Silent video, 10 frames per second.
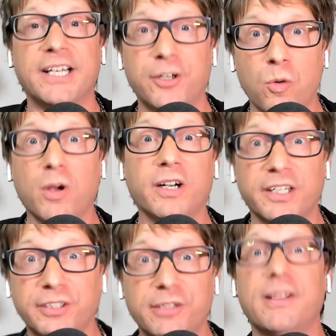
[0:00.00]
And in order
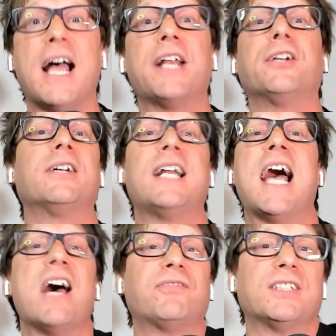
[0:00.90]
to do that, you're going
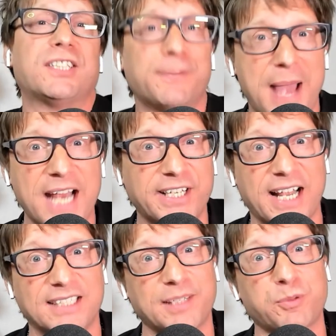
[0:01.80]
to have to smash
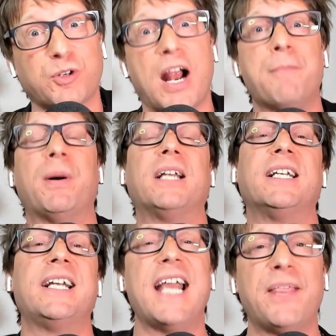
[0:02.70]
that subscribe
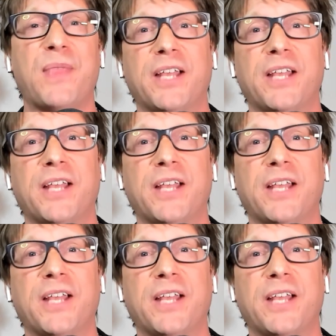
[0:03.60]
button and hit